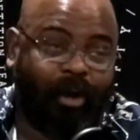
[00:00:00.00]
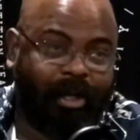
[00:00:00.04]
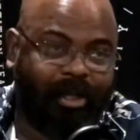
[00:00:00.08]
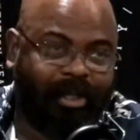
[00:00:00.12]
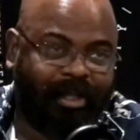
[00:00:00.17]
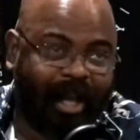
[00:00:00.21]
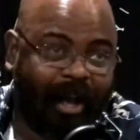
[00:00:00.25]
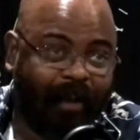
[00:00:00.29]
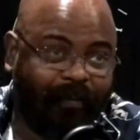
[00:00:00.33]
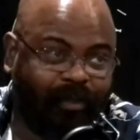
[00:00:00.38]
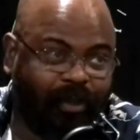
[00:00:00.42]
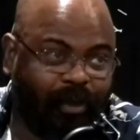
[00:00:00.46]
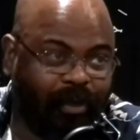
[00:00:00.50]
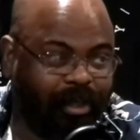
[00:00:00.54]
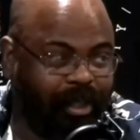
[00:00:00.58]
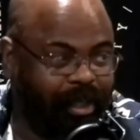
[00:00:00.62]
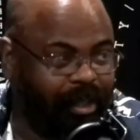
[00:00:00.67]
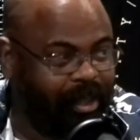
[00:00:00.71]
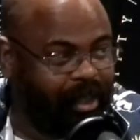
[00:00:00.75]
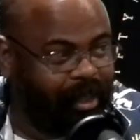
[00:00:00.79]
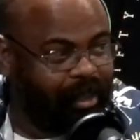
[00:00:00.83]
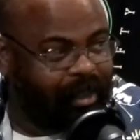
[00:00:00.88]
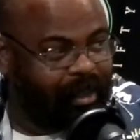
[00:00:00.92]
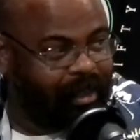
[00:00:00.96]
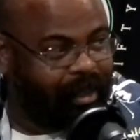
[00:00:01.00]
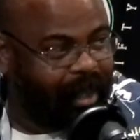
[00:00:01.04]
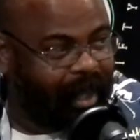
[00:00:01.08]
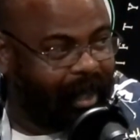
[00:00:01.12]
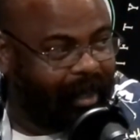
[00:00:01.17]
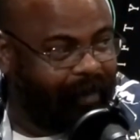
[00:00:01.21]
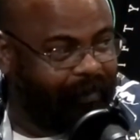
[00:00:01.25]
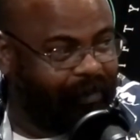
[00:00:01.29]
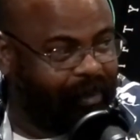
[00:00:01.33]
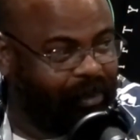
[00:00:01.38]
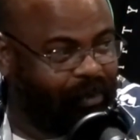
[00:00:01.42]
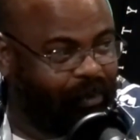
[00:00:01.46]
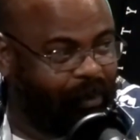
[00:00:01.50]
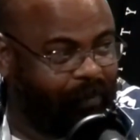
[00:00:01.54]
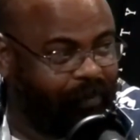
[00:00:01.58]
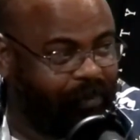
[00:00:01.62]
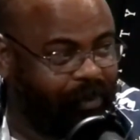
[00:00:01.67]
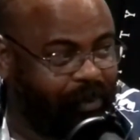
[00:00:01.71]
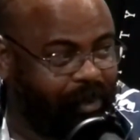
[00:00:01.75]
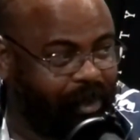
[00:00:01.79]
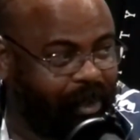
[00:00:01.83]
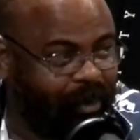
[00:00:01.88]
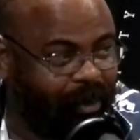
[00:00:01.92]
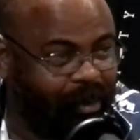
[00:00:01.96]
South Jersey. Jesus, I lived in North
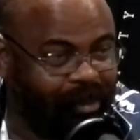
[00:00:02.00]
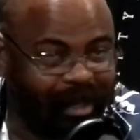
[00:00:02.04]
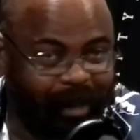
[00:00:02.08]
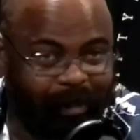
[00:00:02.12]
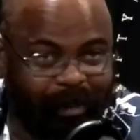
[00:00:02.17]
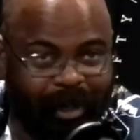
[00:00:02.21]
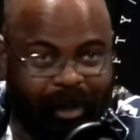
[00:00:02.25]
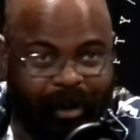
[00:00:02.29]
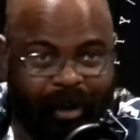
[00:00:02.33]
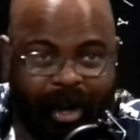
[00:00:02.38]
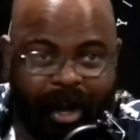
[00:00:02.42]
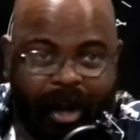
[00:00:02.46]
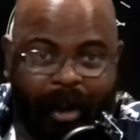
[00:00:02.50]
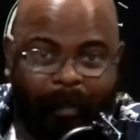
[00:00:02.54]
Jersey a long time ago.